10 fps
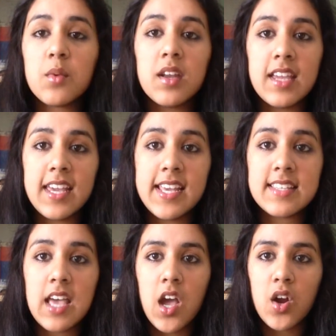one
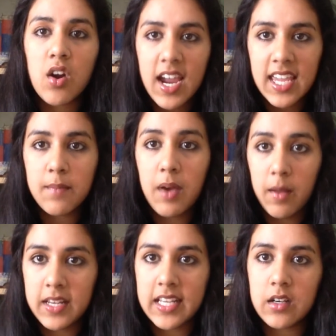is crying in
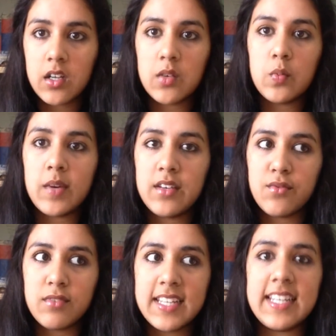public
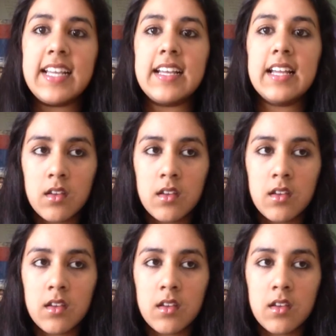when reading.